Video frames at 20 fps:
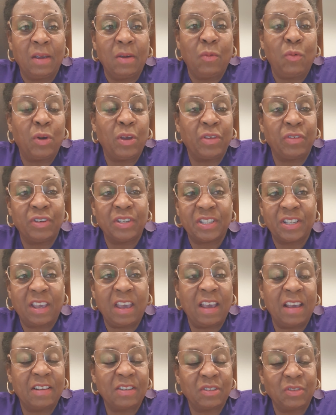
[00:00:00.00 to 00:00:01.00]
whether it's
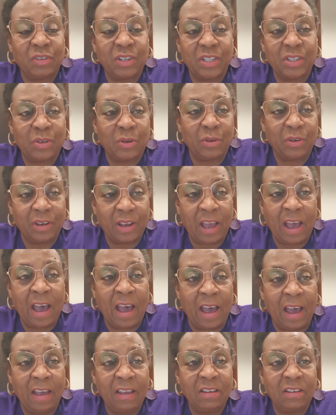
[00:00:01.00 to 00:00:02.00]
cancerous or
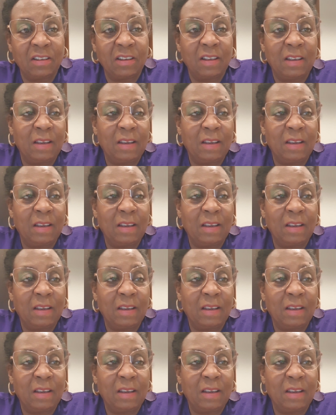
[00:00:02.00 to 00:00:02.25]
not,